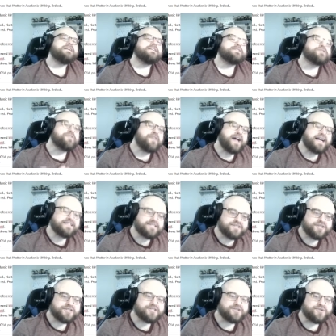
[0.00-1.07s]
So that's
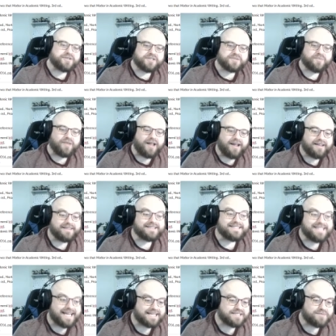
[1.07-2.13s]
just to explain the
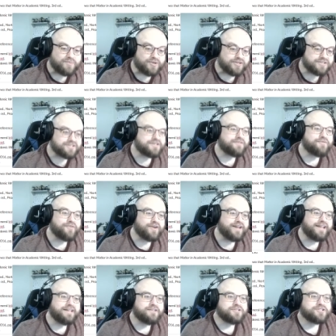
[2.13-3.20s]
textbooks for
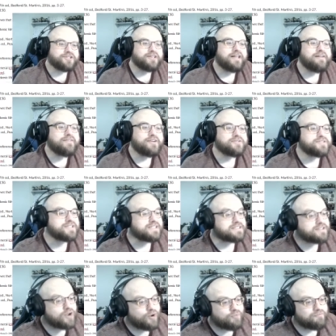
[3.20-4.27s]
English
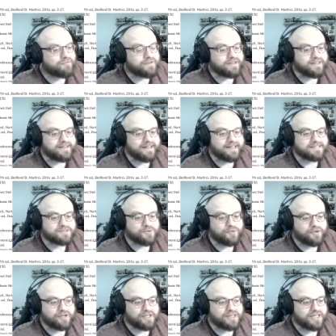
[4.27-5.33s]
1106. Hopefully that's
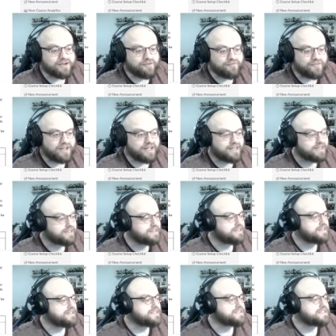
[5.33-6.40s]
going to clarify
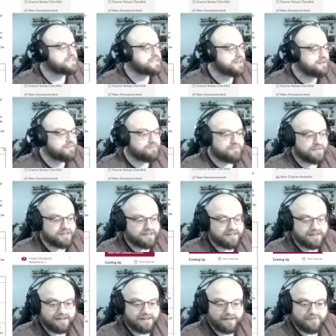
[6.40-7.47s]
some
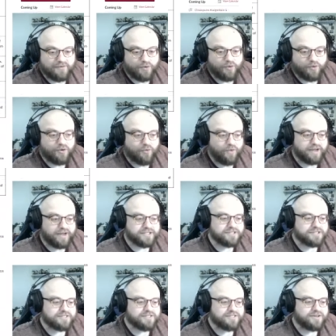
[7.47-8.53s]
of your
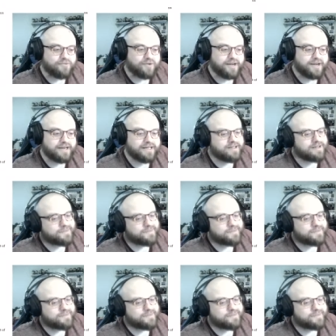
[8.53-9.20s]
questions already.